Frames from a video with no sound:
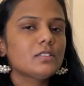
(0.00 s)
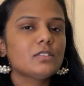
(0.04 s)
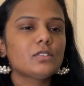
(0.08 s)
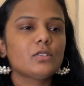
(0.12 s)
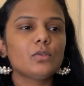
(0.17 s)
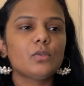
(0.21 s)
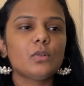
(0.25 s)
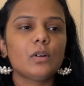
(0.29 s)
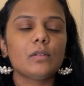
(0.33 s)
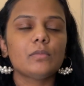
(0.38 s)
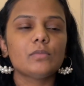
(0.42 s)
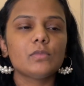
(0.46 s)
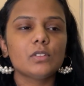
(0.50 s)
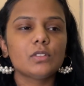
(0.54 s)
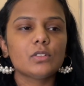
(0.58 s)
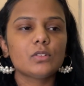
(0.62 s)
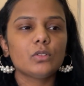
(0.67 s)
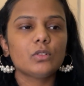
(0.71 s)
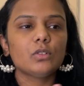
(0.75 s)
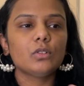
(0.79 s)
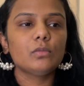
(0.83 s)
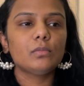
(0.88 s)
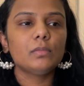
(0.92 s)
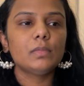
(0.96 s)
So I'm just
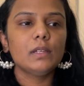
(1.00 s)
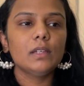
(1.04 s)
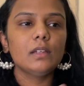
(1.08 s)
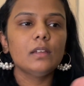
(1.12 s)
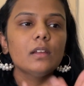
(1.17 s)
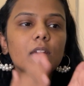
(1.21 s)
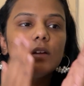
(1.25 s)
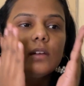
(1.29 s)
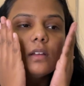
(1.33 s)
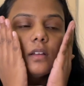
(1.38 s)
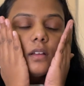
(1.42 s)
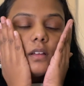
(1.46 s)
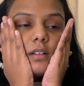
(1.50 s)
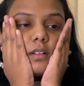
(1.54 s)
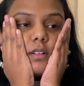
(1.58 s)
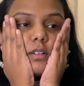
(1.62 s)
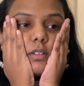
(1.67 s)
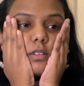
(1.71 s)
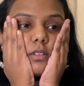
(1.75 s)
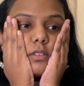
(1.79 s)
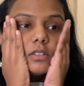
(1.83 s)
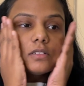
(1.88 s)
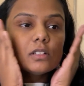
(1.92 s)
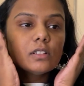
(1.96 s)
going to be
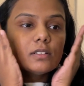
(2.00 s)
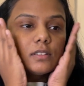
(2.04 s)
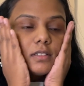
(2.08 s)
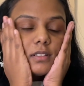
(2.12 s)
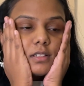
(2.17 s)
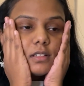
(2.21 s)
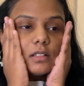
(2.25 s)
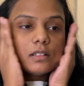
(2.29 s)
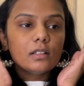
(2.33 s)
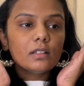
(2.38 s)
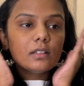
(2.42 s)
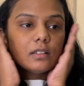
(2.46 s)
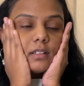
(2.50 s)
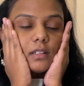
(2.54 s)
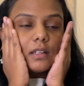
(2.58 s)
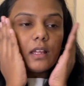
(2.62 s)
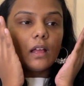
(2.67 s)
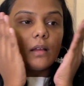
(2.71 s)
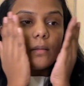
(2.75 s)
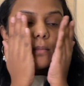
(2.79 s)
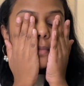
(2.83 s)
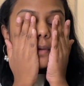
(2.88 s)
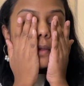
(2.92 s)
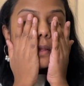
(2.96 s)
just
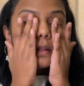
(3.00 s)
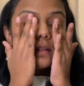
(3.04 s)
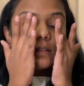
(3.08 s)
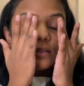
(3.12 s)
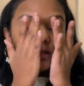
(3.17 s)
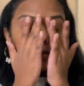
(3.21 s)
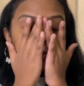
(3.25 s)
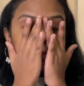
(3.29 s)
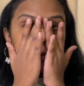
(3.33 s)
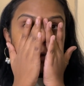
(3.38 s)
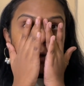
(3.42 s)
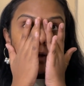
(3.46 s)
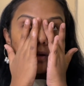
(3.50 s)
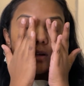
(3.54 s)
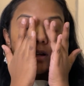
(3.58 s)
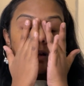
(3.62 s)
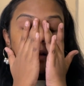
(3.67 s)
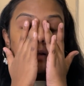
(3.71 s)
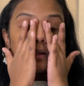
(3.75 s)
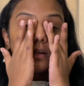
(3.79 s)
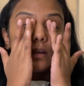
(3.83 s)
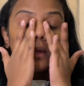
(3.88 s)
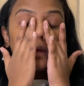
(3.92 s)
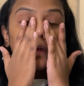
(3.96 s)
dabbing this
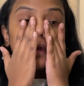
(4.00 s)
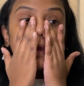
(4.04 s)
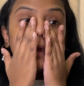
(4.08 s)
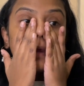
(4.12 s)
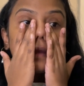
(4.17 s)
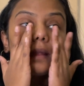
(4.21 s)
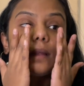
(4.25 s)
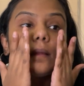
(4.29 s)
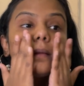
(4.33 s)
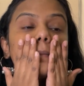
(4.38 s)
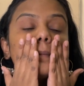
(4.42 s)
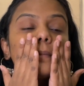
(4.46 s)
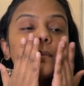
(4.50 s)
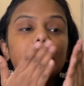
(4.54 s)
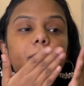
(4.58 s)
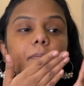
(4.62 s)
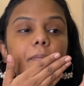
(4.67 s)
product in.